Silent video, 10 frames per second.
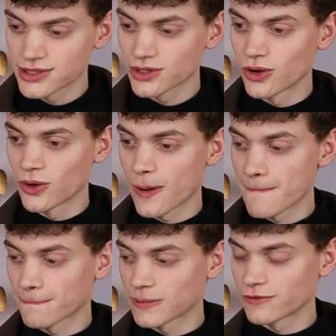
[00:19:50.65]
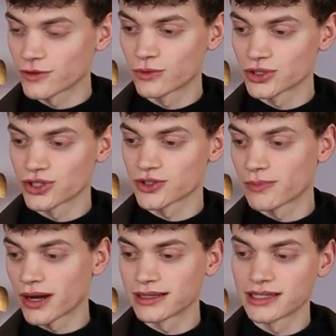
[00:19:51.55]
So if you would just
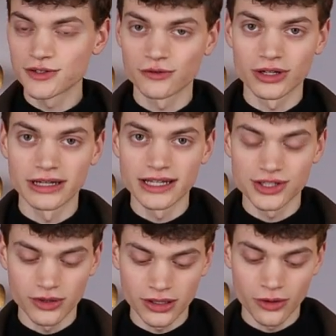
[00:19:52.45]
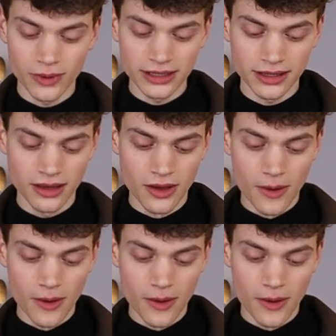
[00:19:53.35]
buy these four glazes, you can already